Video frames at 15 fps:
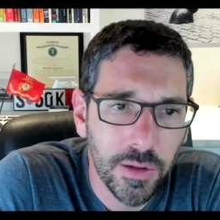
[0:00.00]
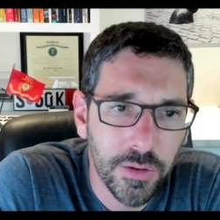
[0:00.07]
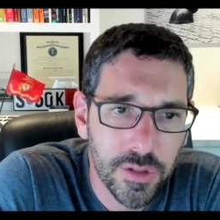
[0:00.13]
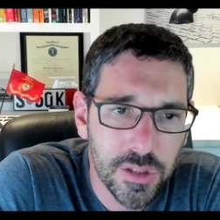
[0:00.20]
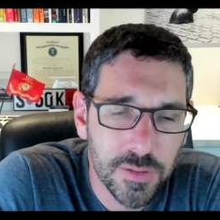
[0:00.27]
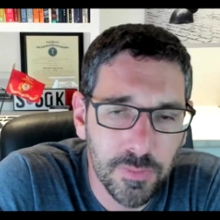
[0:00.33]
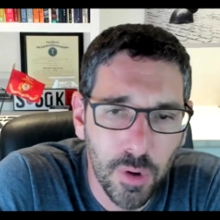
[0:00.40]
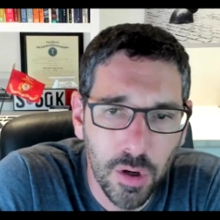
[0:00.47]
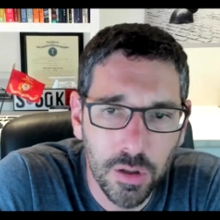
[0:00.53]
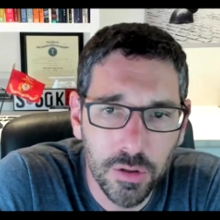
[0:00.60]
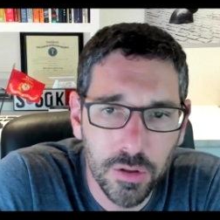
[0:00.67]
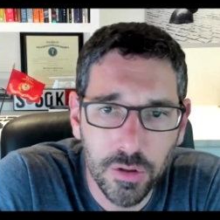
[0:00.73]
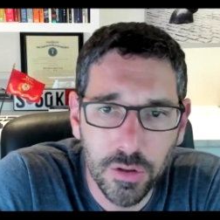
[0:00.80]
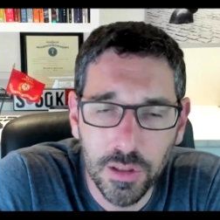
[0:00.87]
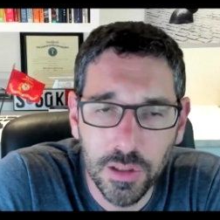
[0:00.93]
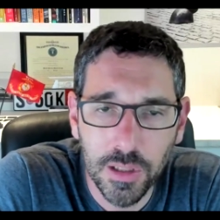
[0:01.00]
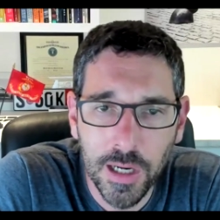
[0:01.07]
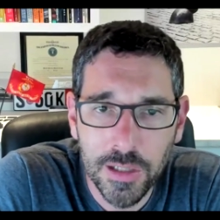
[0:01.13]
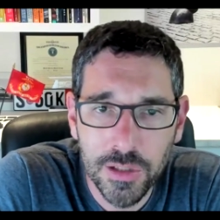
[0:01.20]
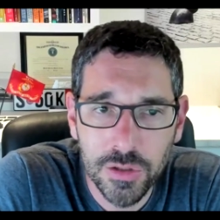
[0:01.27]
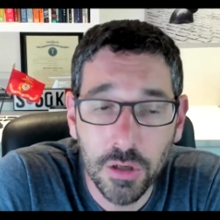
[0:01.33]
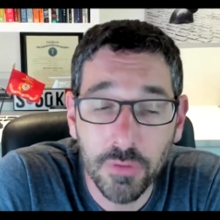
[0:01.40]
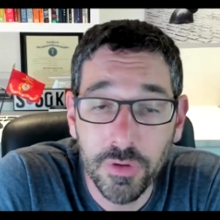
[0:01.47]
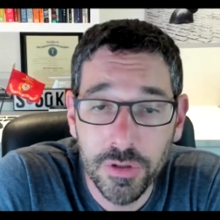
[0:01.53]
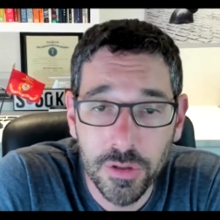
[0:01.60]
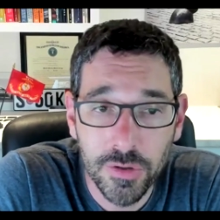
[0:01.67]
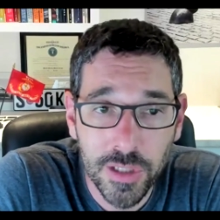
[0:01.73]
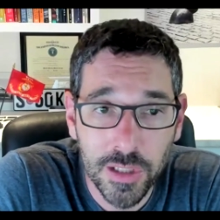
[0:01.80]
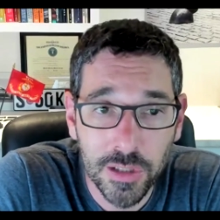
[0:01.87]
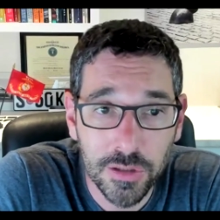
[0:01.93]

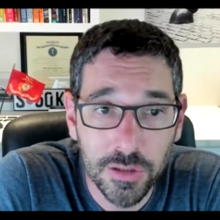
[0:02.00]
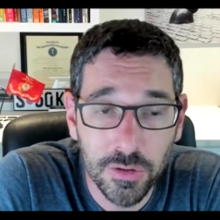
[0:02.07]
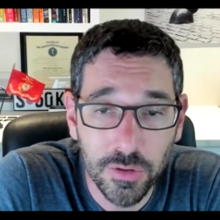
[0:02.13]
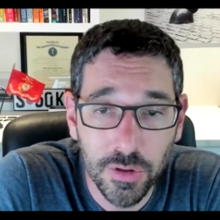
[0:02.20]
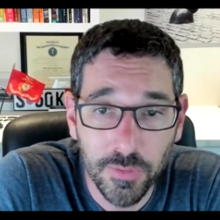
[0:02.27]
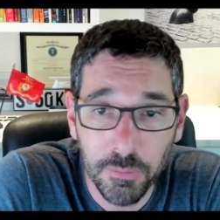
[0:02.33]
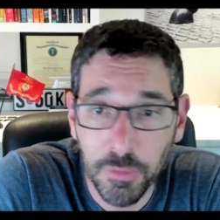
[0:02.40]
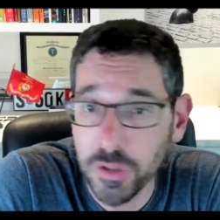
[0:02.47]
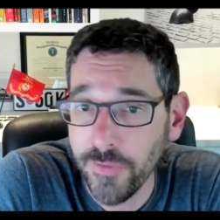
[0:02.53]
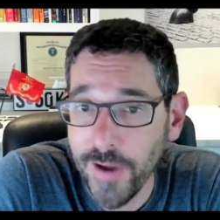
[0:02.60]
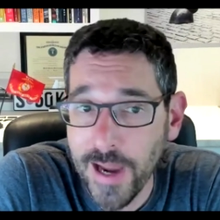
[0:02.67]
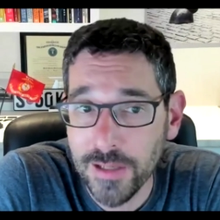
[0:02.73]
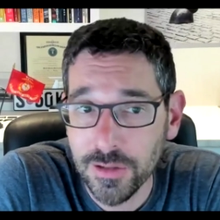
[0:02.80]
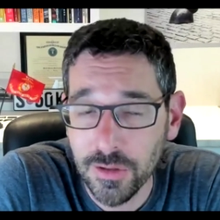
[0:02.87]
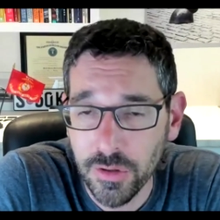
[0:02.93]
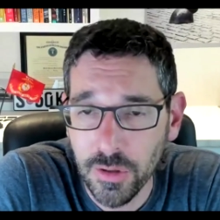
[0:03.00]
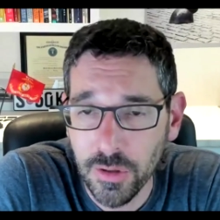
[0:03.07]
servicers can do much faster.